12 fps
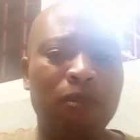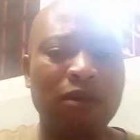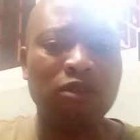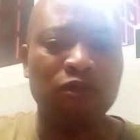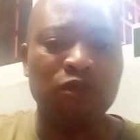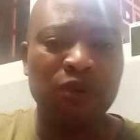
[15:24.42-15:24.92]
the
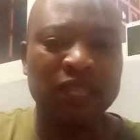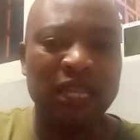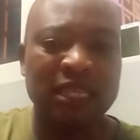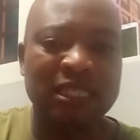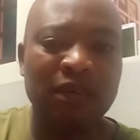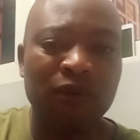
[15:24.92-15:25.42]
weakness. They
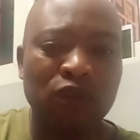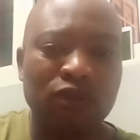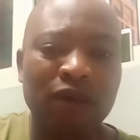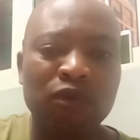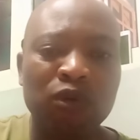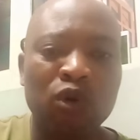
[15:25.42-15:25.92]
also have what
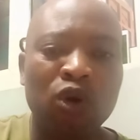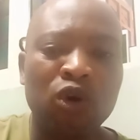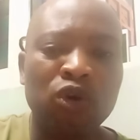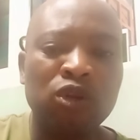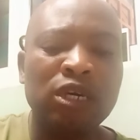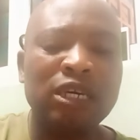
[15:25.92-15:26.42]
we
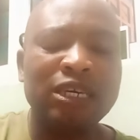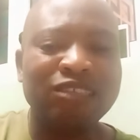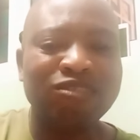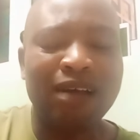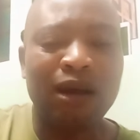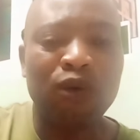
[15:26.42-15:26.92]
call
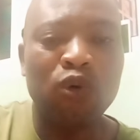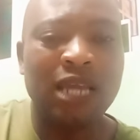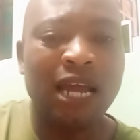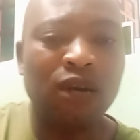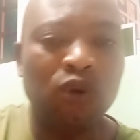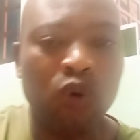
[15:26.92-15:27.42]
draconian
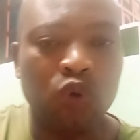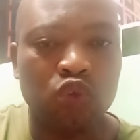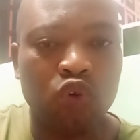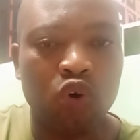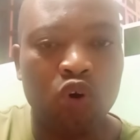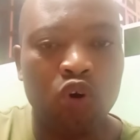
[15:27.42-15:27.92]
laws
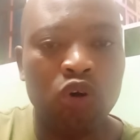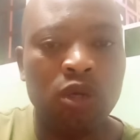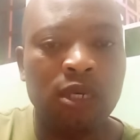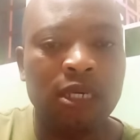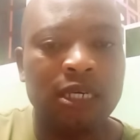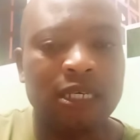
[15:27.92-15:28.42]
or
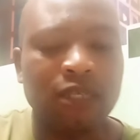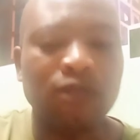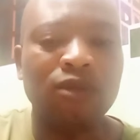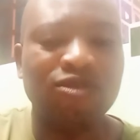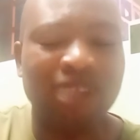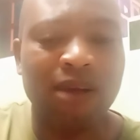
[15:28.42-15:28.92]

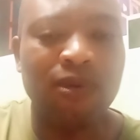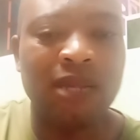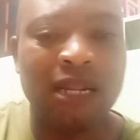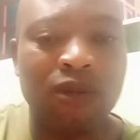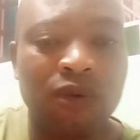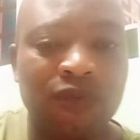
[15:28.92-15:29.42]
draconian
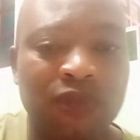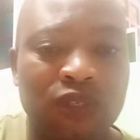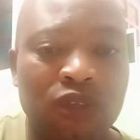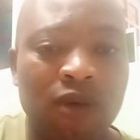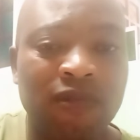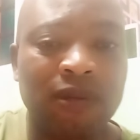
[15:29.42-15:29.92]
laws. We
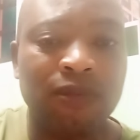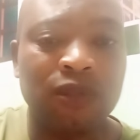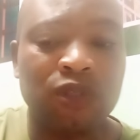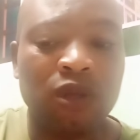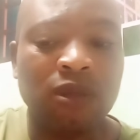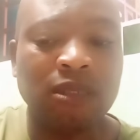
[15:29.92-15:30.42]

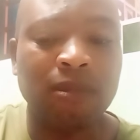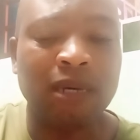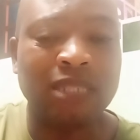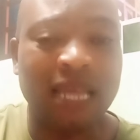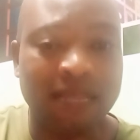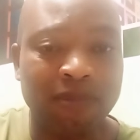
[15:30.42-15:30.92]
discussed about
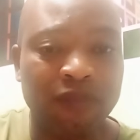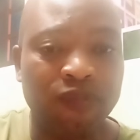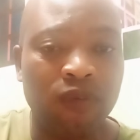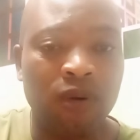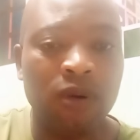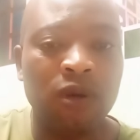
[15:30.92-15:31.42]
that before.
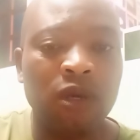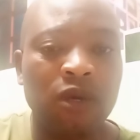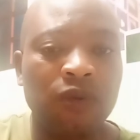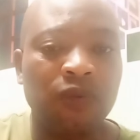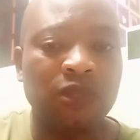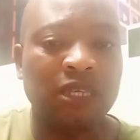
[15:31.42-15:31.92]
We
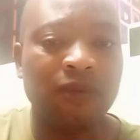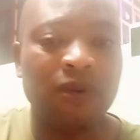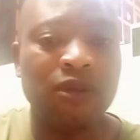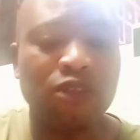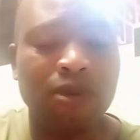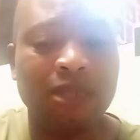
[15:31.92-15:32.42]
said when you talk
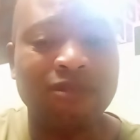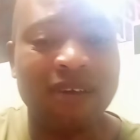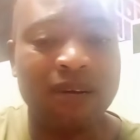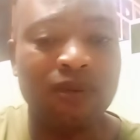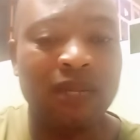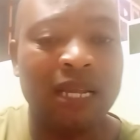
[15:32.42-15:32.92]
about
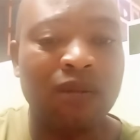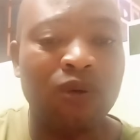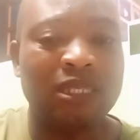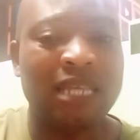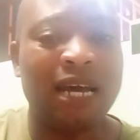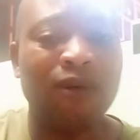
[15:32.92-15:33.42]
draconian laws, there
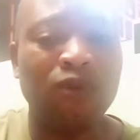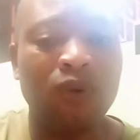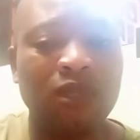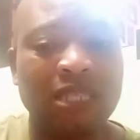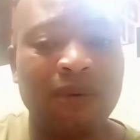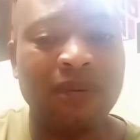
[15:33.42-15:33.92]
are laws
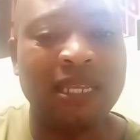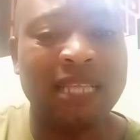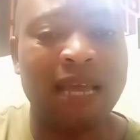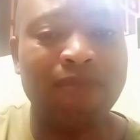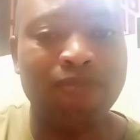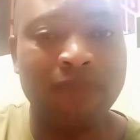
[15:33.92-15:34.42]
that are
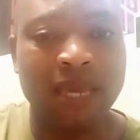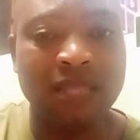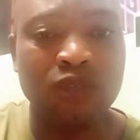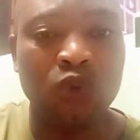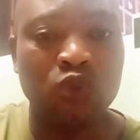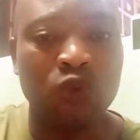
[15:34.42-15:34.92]
meant to
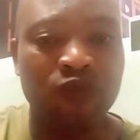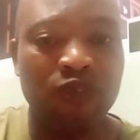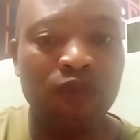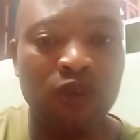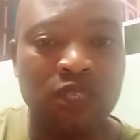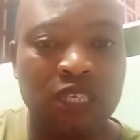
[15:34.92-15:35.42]
favor
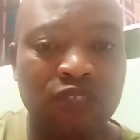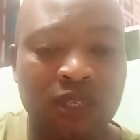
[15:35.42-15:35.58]
the interests of the